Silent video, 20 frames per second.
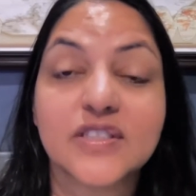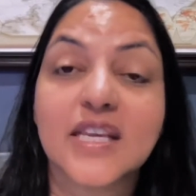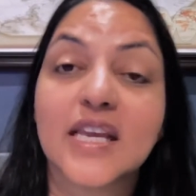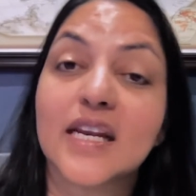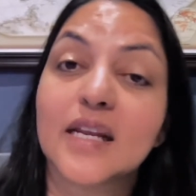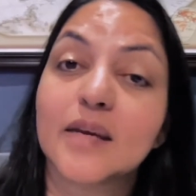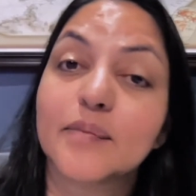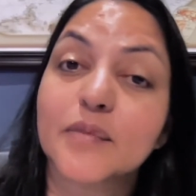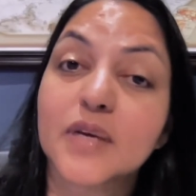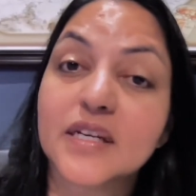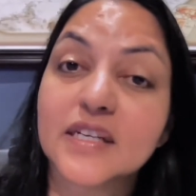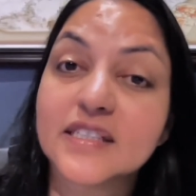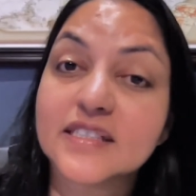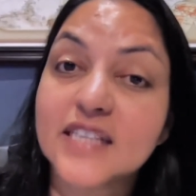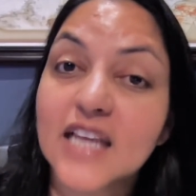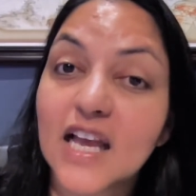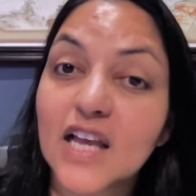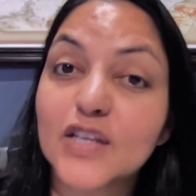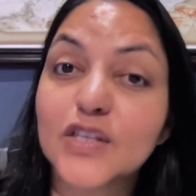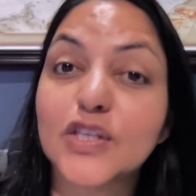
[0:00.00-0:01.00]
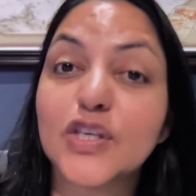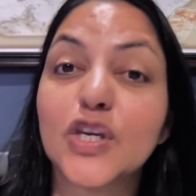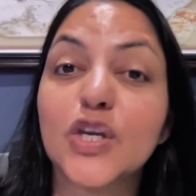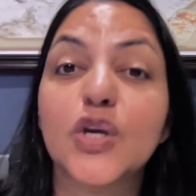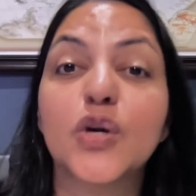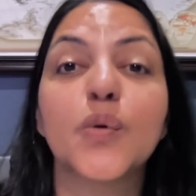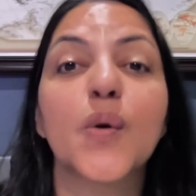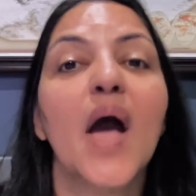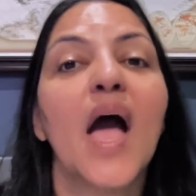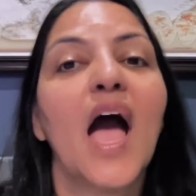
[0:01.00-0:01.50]
And I'm going to tell
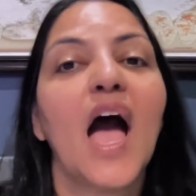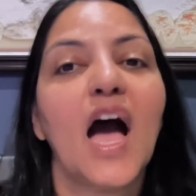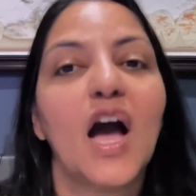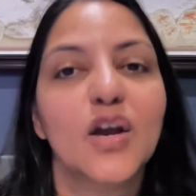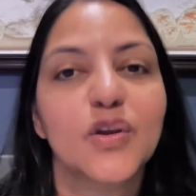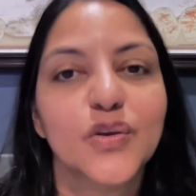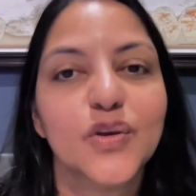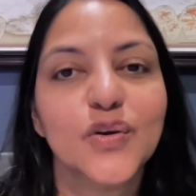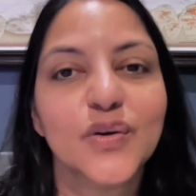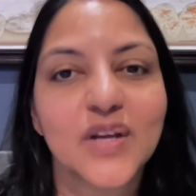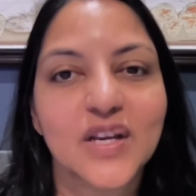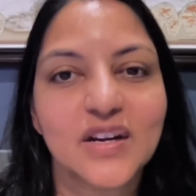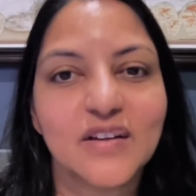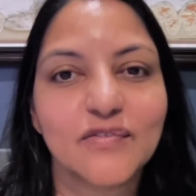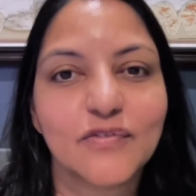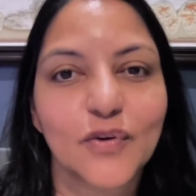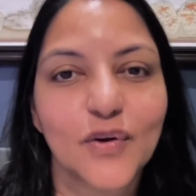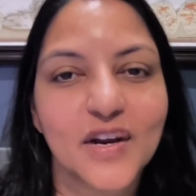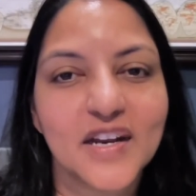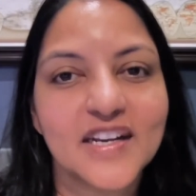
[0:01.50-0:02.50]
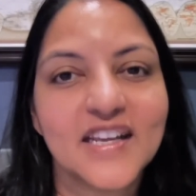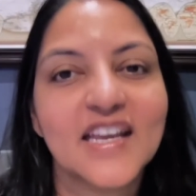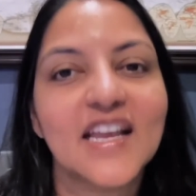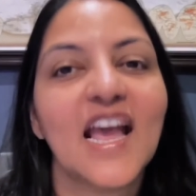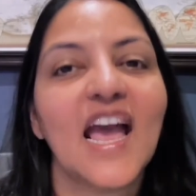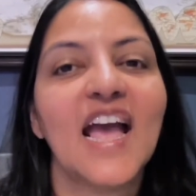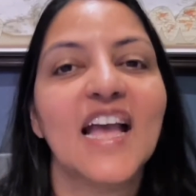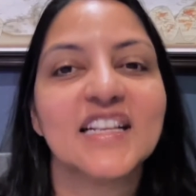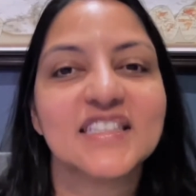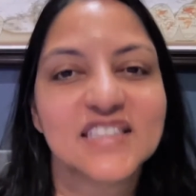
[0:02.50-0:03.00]
you how you can avoid it
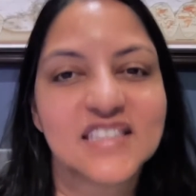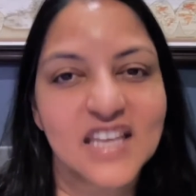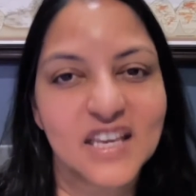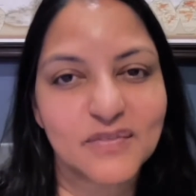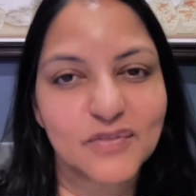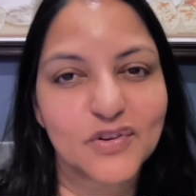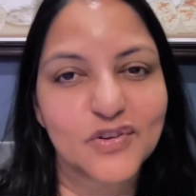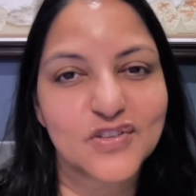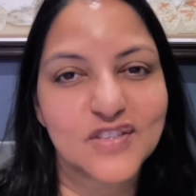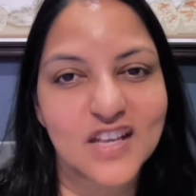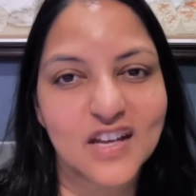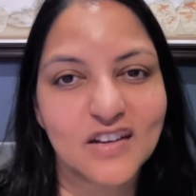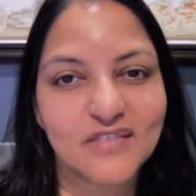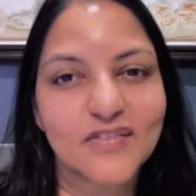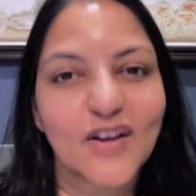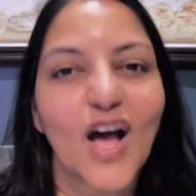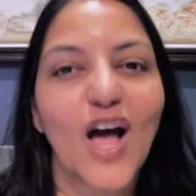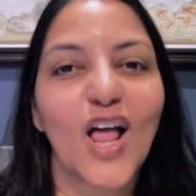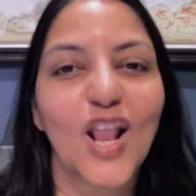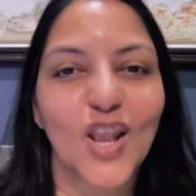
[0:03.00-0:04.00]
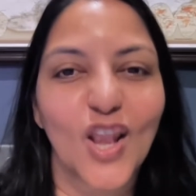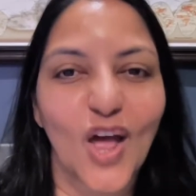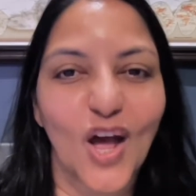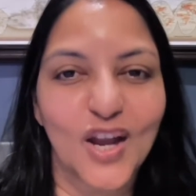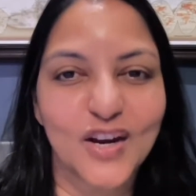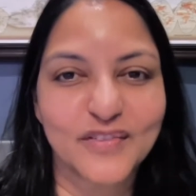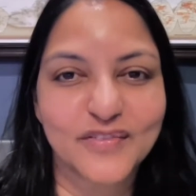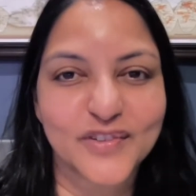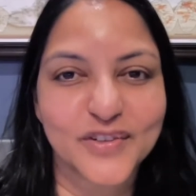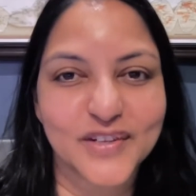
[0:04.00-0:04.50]
and save yourself a
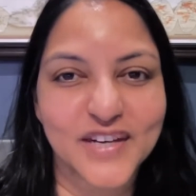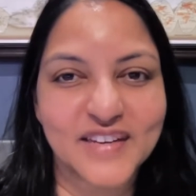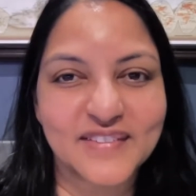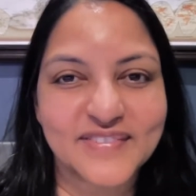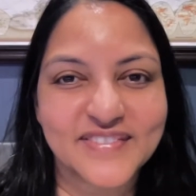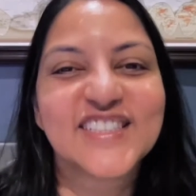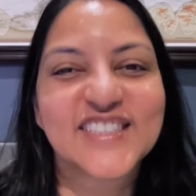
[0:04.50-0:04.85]
lot of grief.